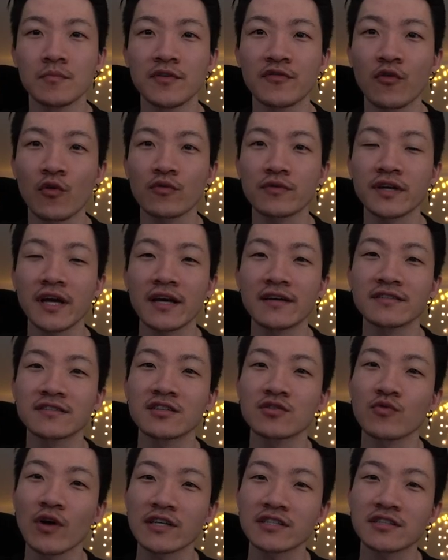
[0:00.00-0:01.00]
Before we get into
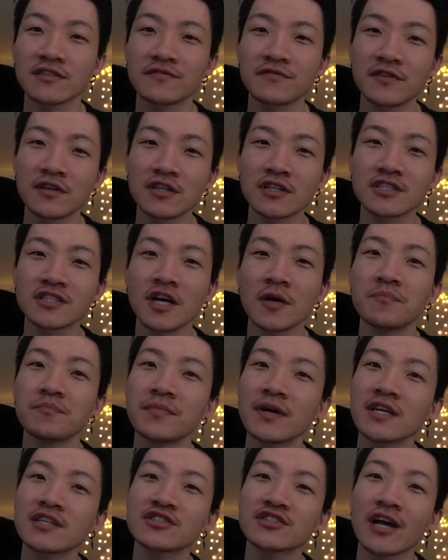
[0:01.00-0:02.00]
the rest of the footage, a
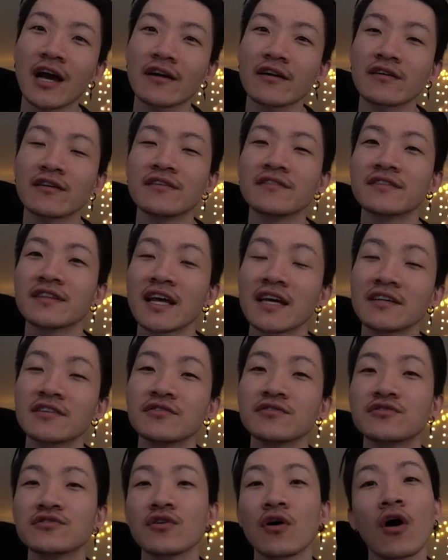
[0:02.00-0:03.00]
big shout out and thank
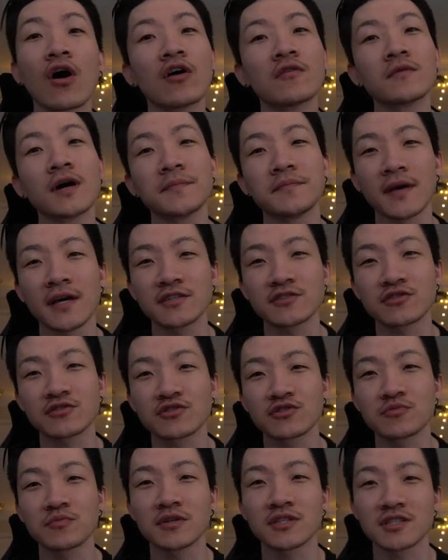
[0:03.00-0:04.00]
you to all my
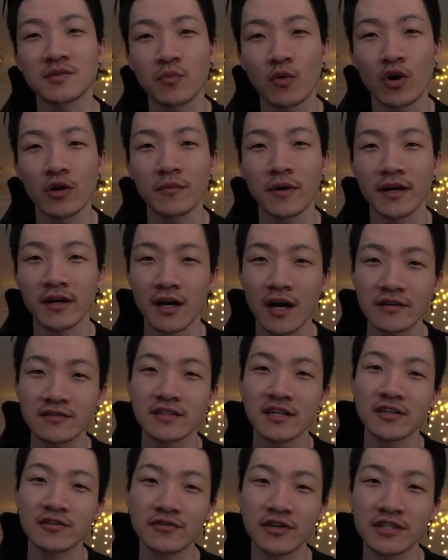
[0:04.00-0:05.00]
patrons who've been supporting my
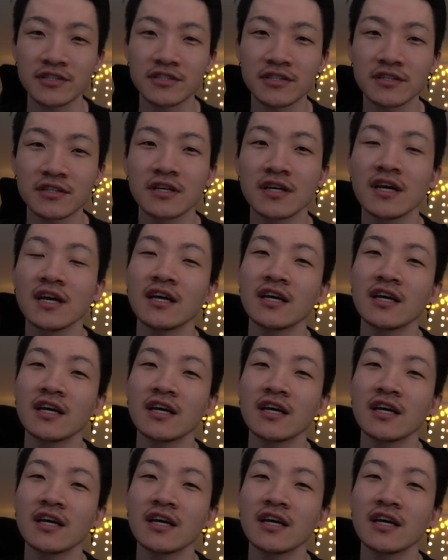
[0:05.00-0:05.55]
content creation.